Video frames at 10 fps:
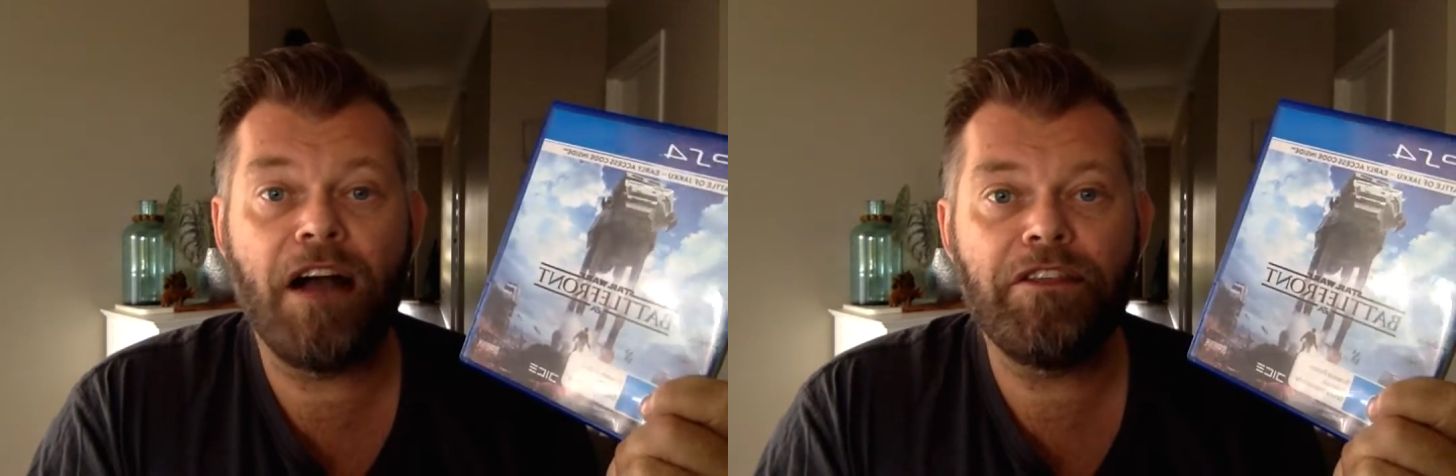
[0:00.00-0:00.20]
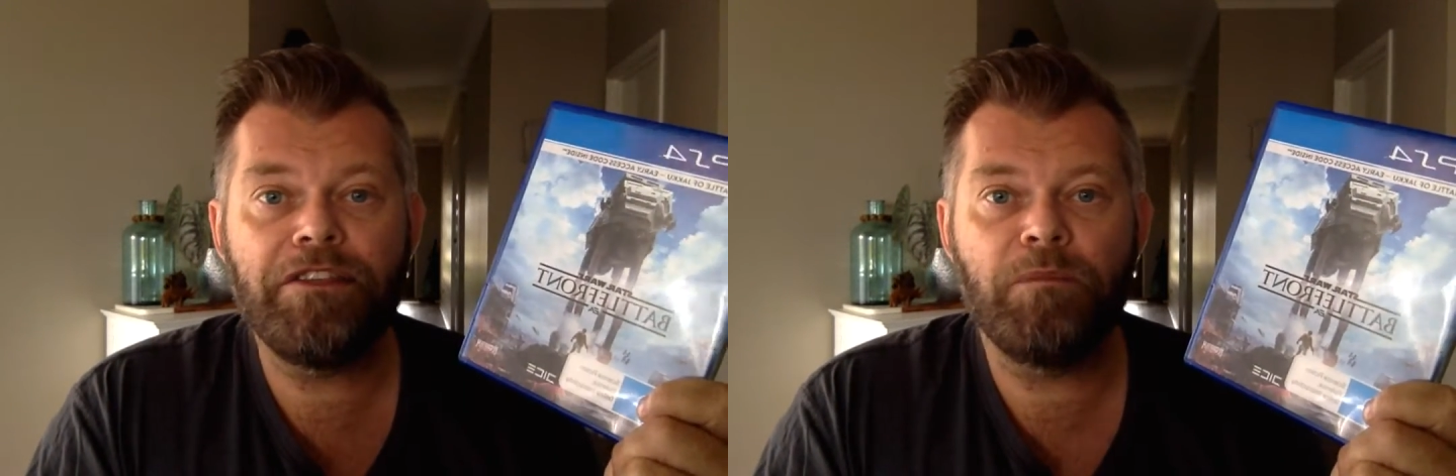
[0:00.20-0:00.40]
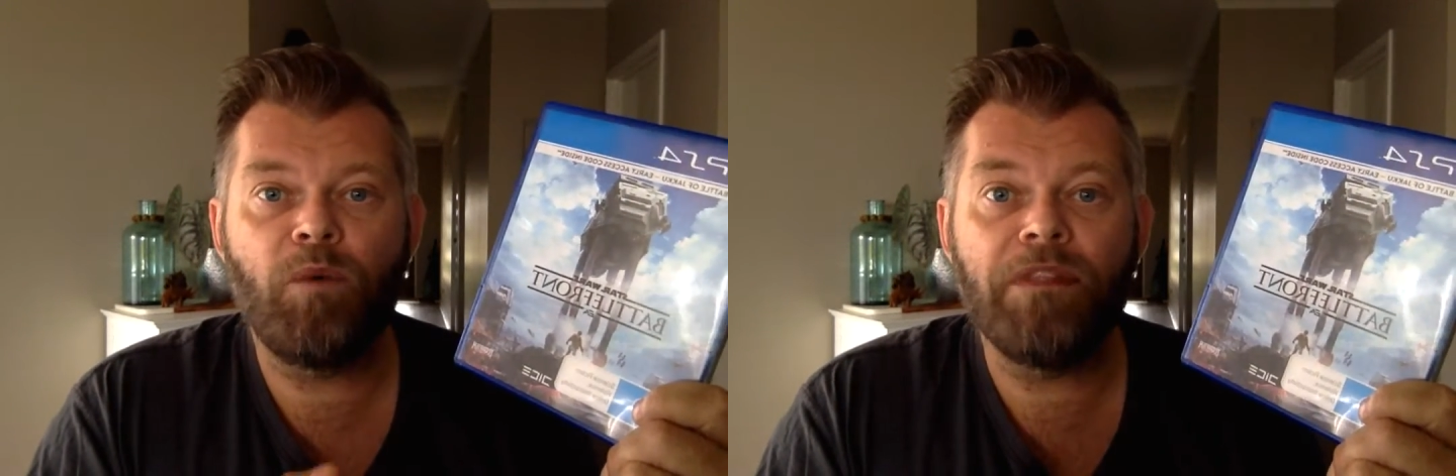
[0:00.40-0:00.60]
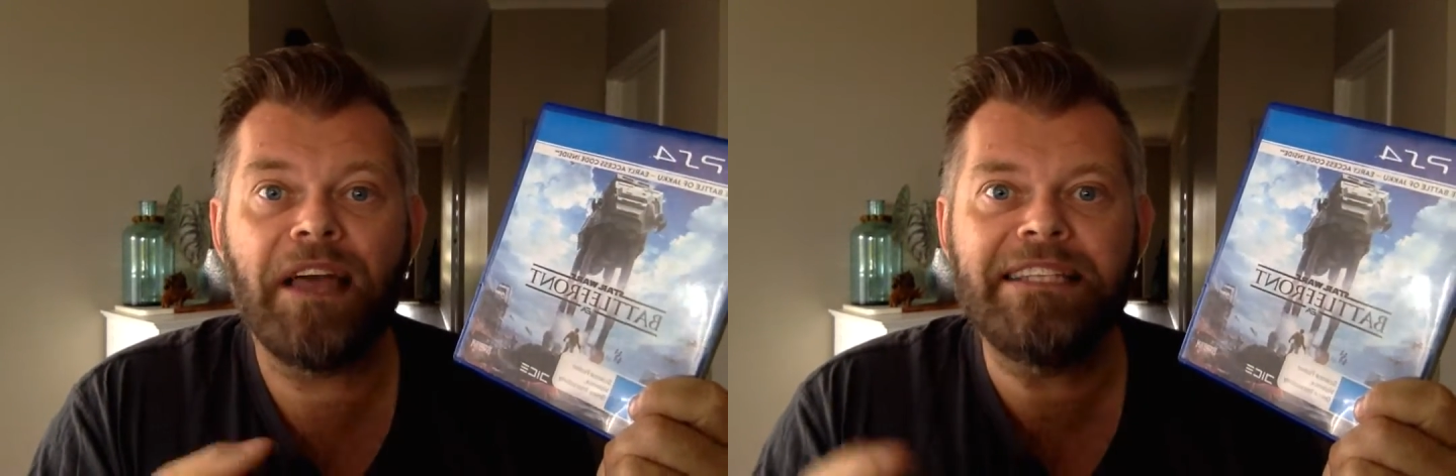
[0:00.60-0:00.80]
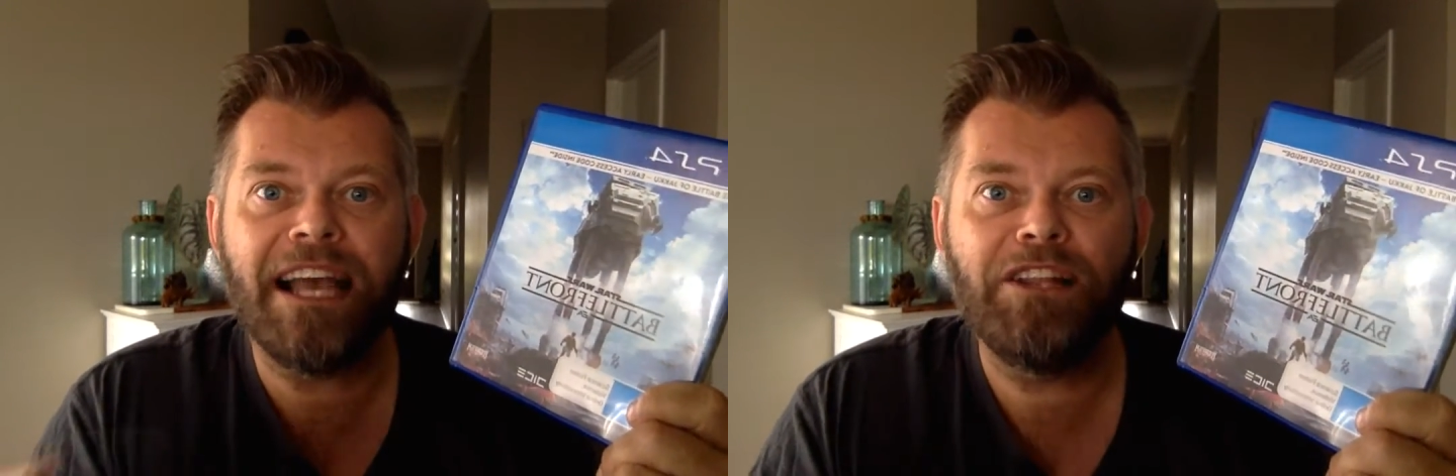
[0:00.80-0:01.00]
other than what
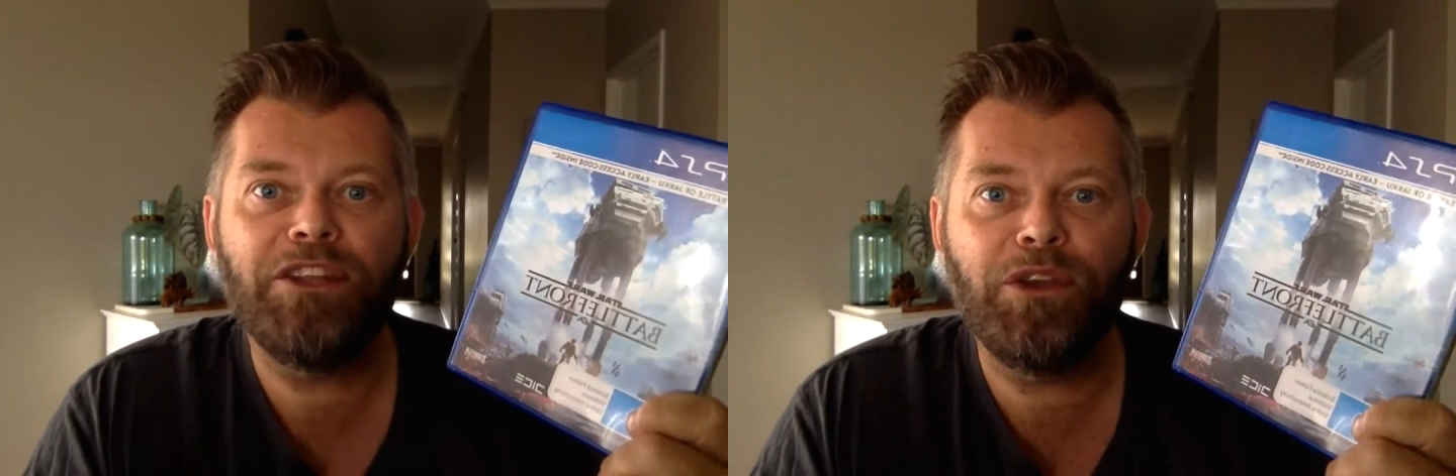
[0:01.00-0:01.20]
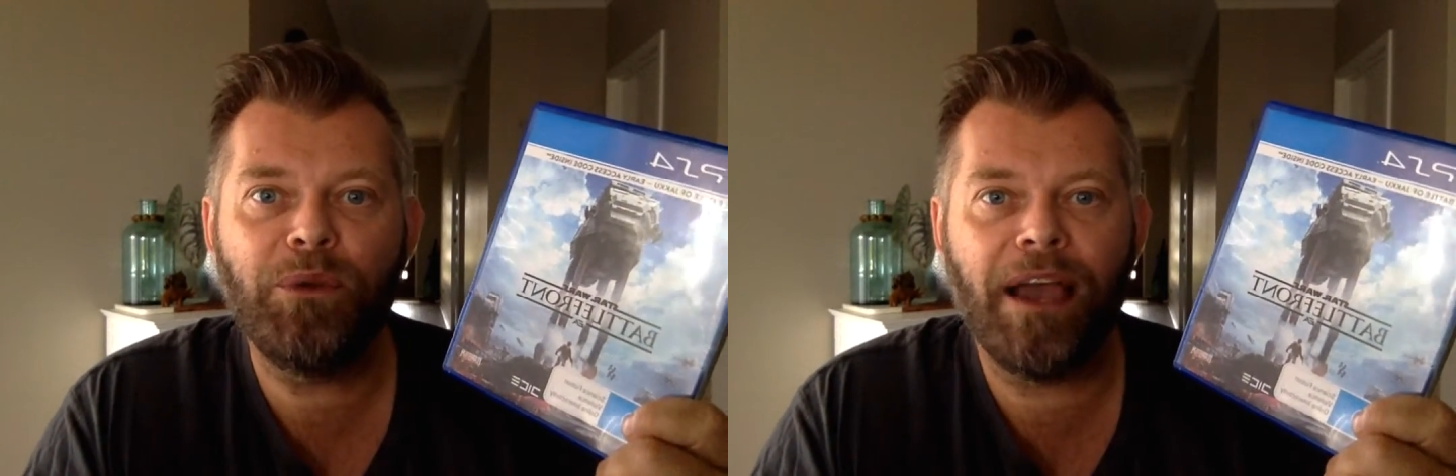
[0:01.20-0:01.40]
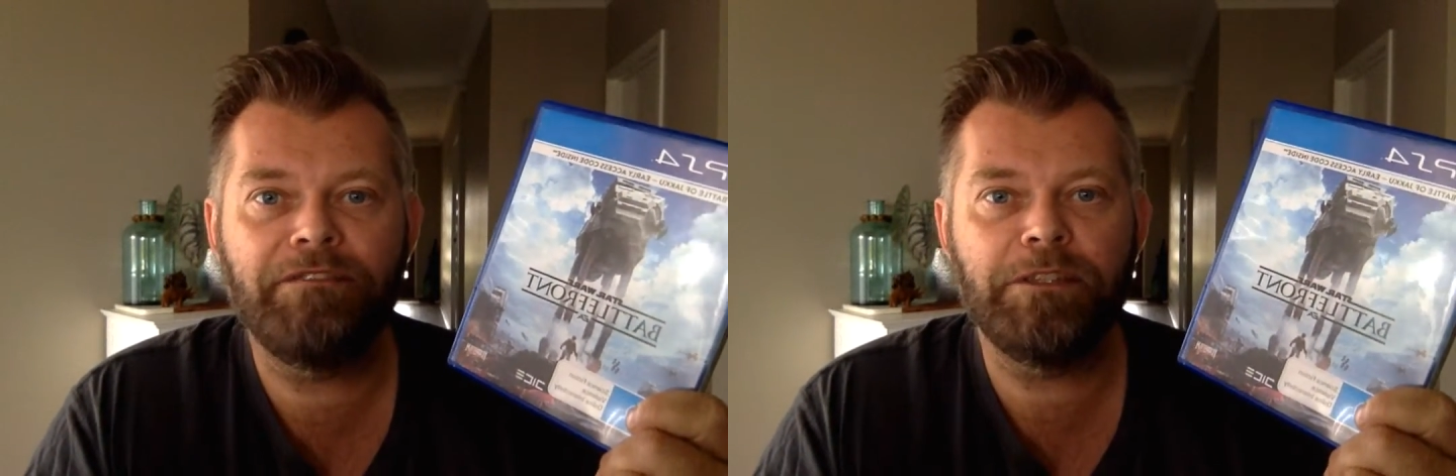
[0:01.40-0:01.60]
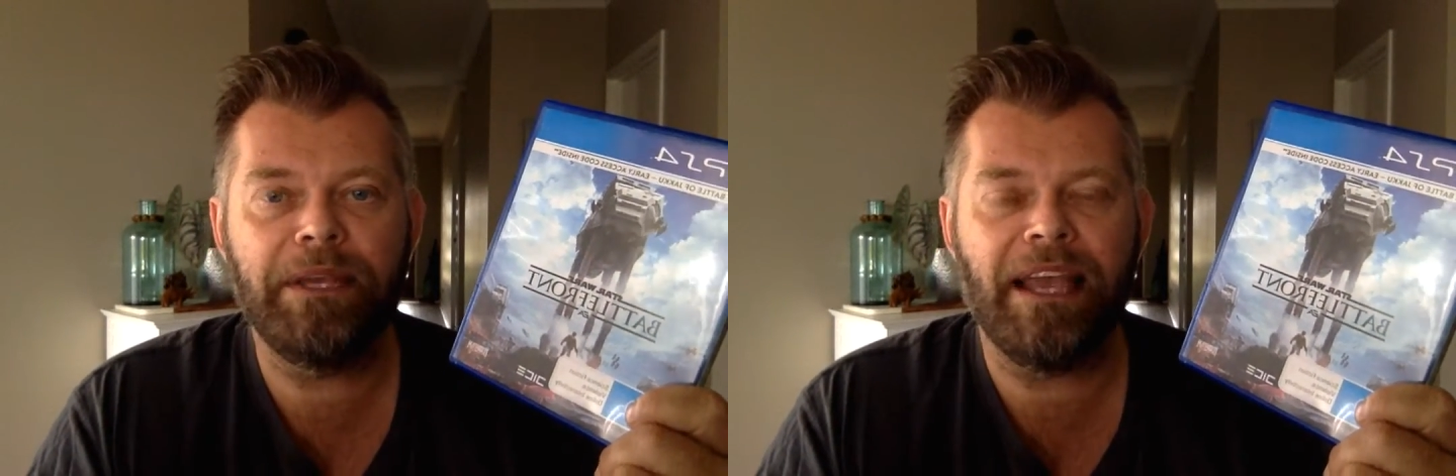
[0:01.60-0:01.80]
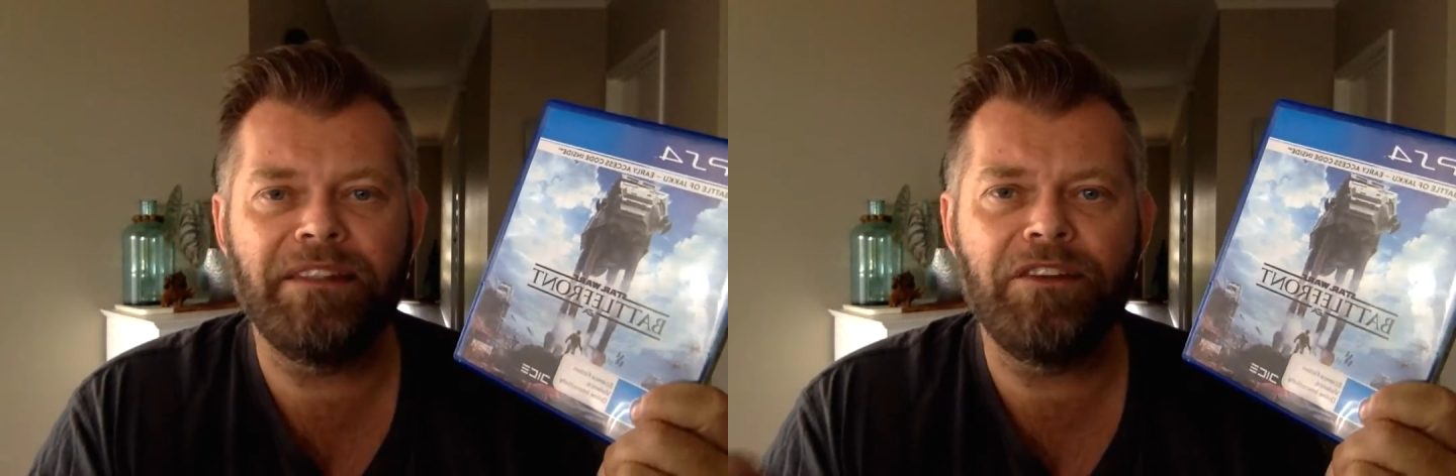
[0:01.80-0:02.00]
they tell you you have to
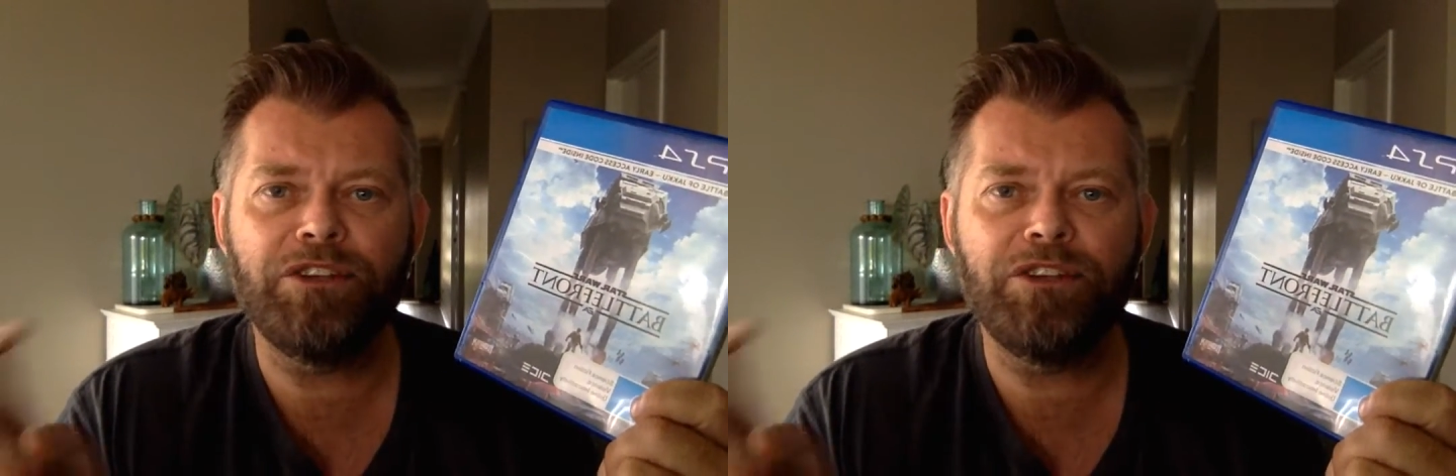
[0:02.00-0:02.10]
be. And there are